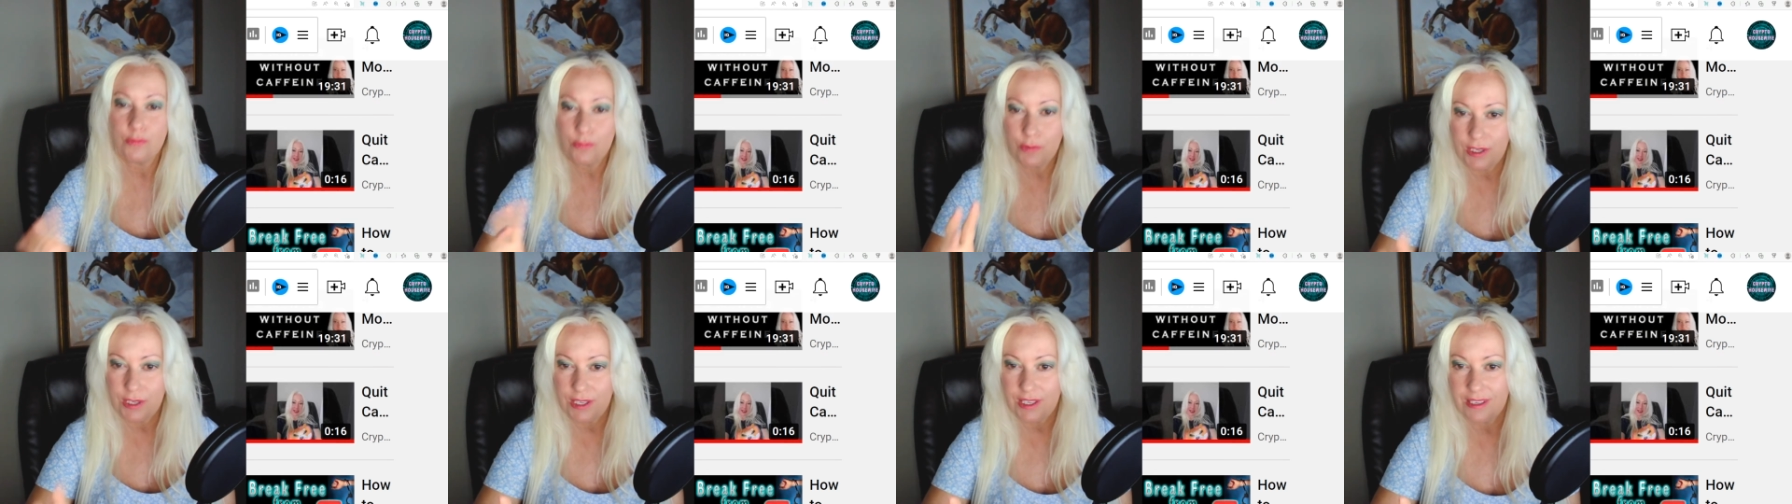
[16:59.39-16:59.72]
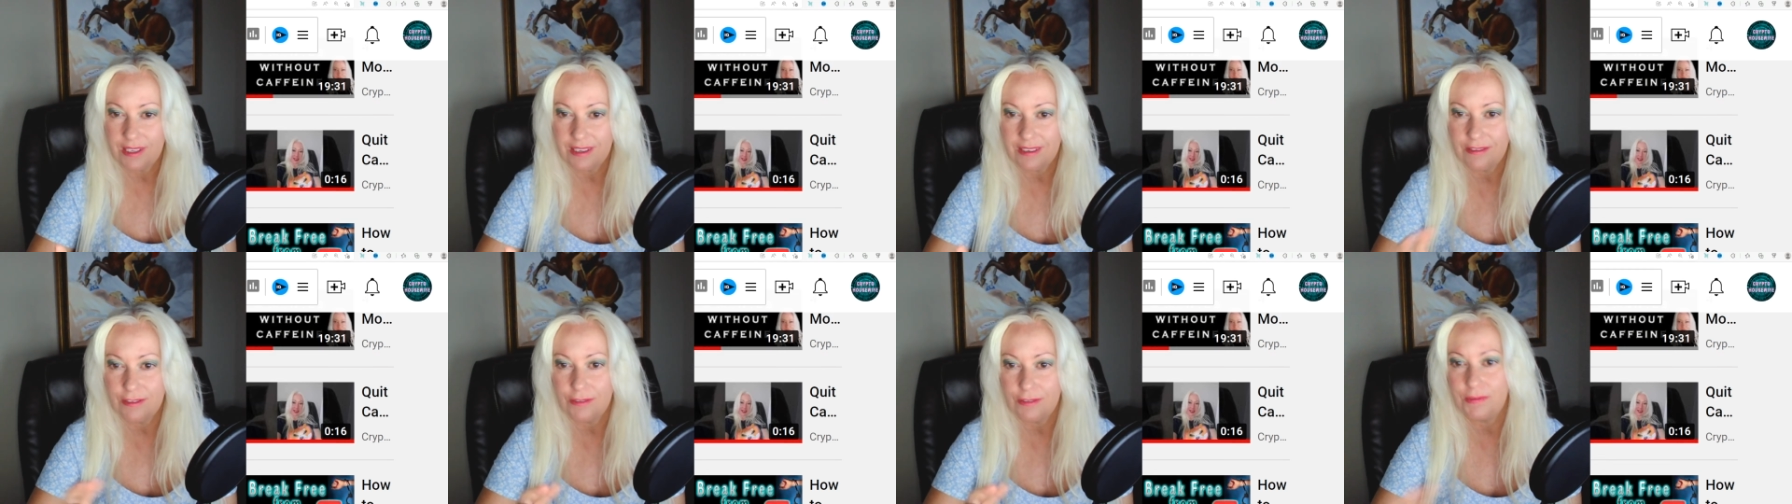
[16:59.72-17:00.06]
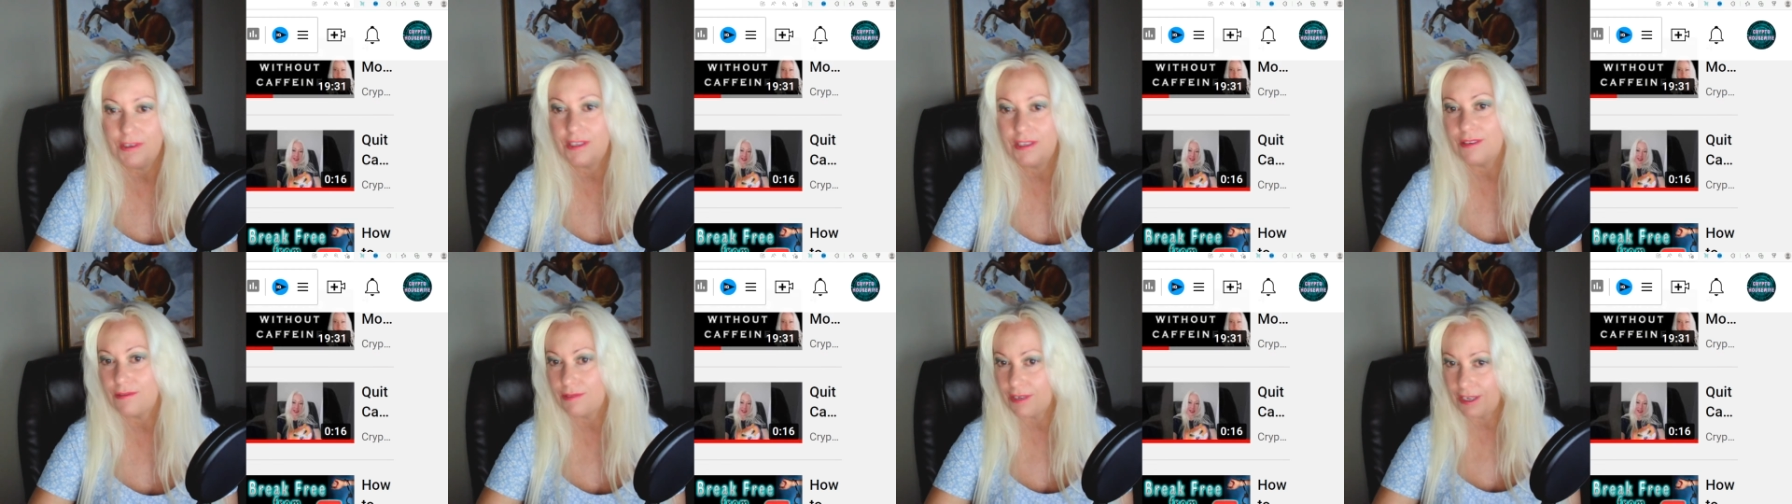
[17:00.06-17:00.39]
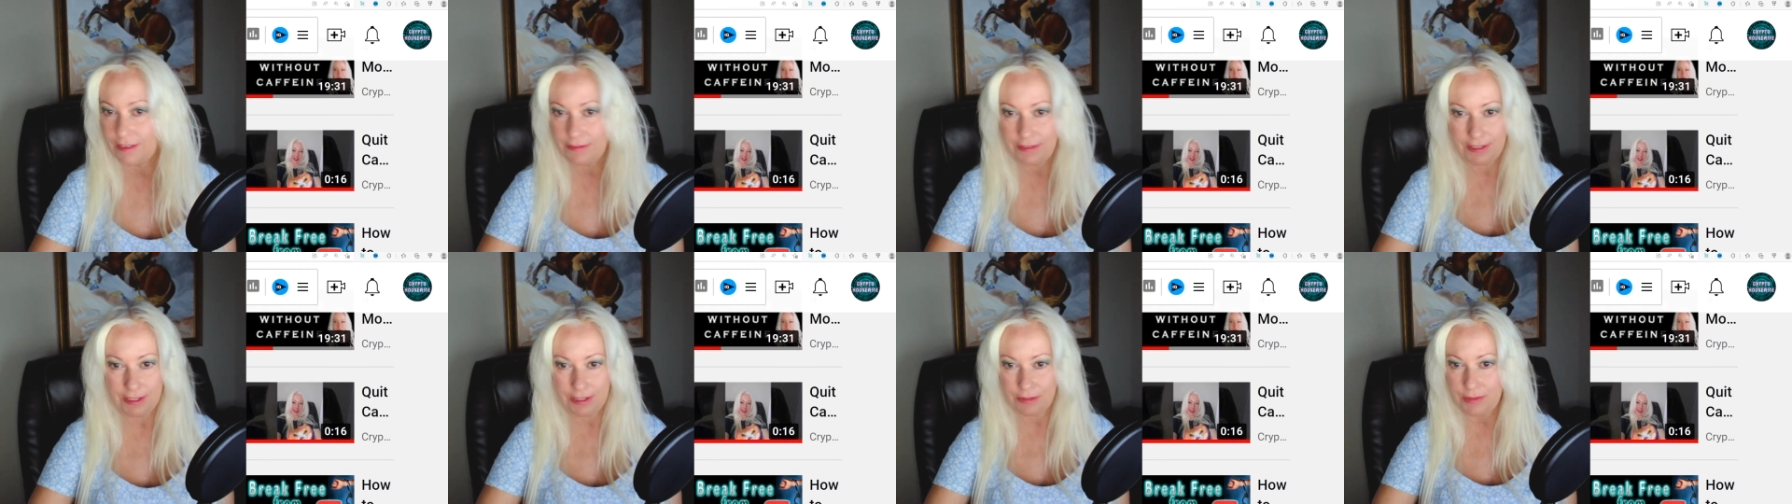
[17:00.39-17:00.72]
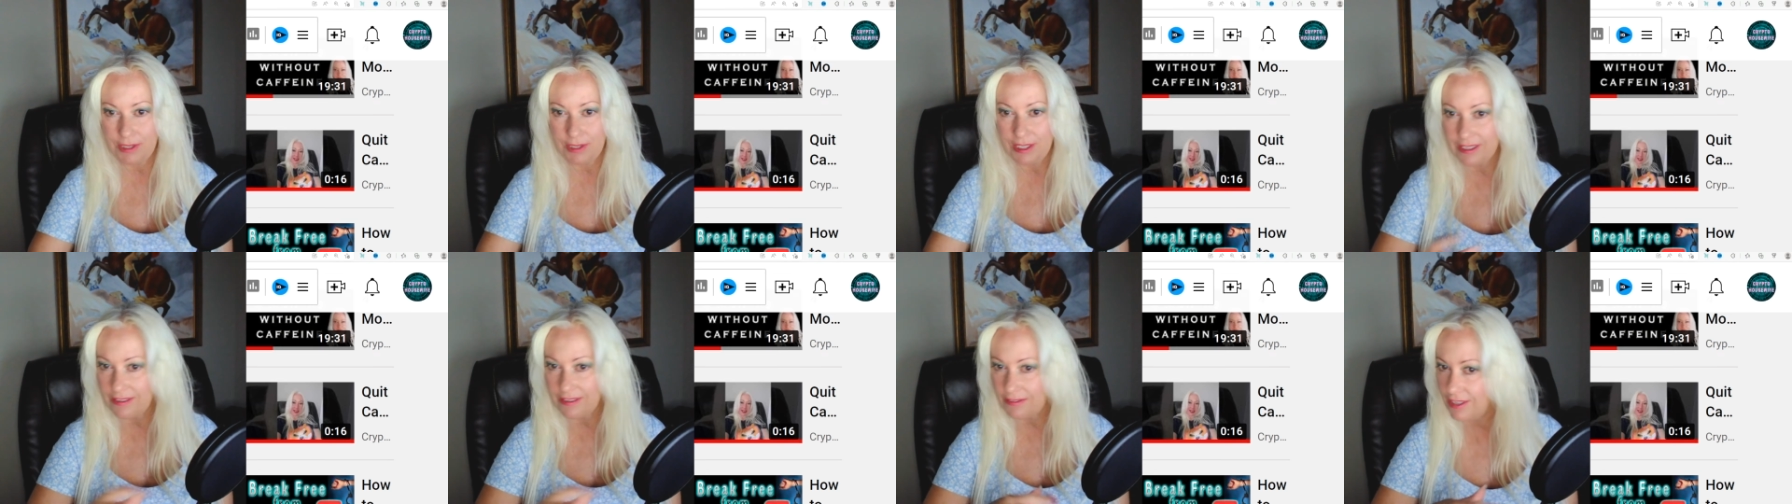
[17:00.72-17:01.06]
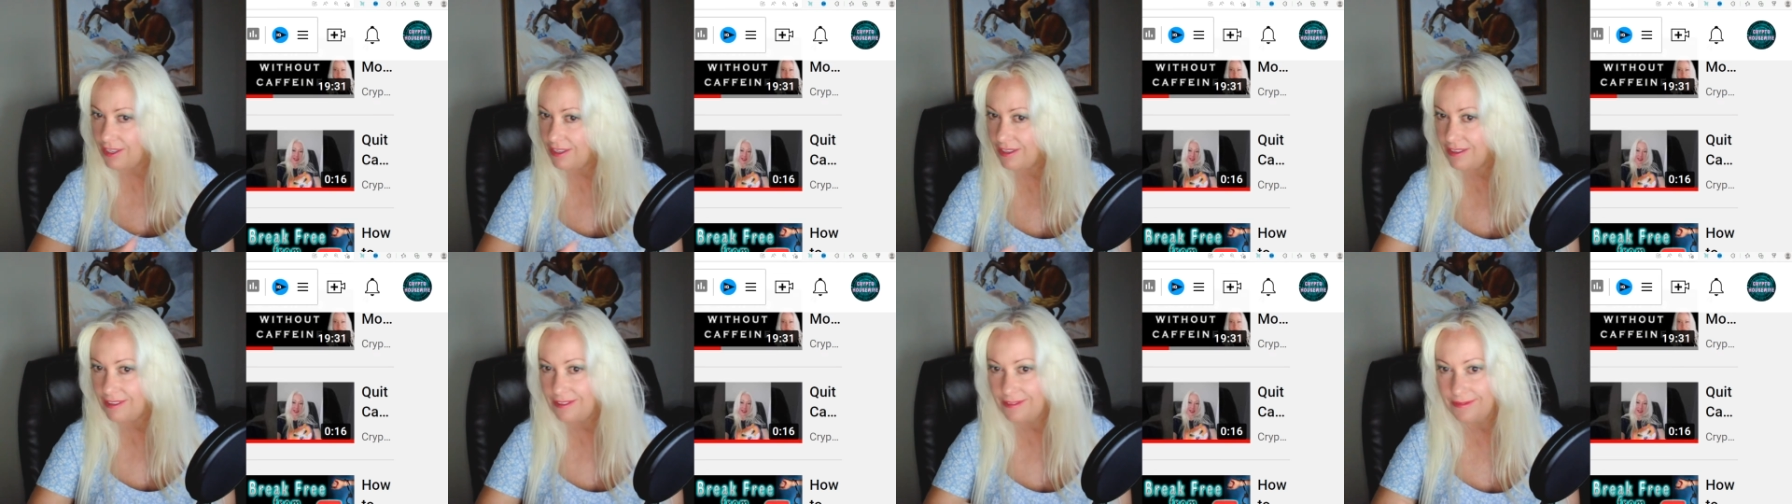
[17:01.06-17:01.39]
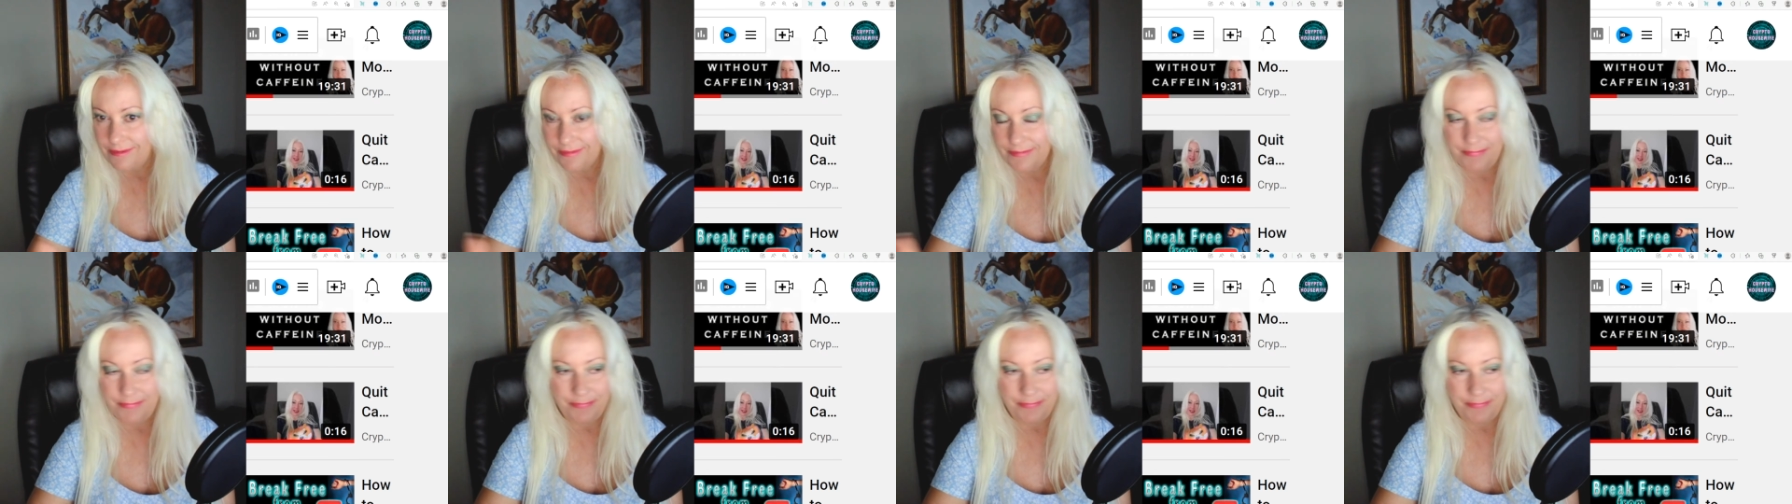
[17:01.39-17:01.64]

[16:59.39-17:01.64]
week will be the roughest week of all.